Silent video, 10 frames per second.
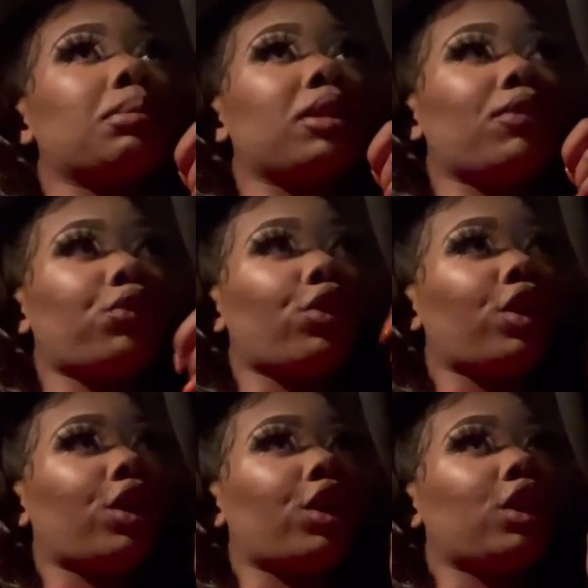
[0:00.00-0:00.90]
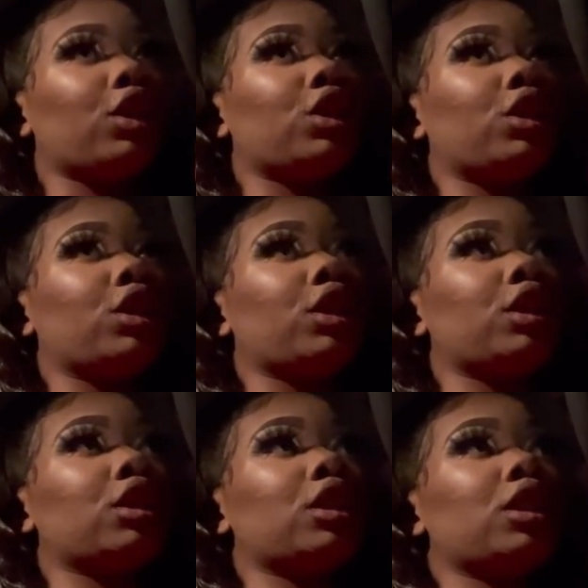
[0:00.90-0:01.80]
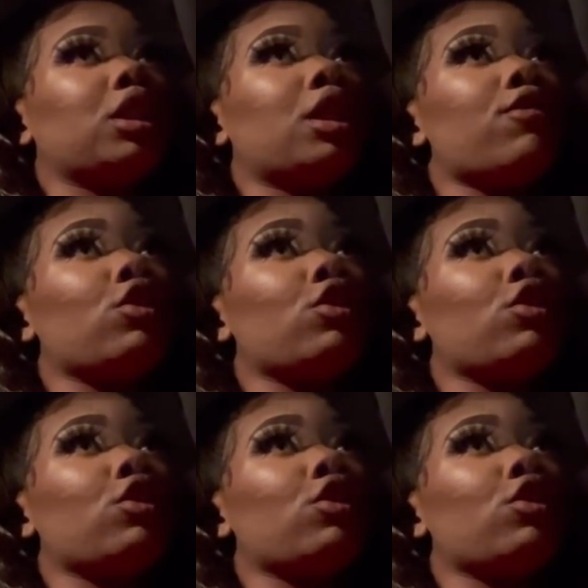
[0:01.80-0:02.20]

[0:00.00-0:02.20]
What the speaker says: something for the,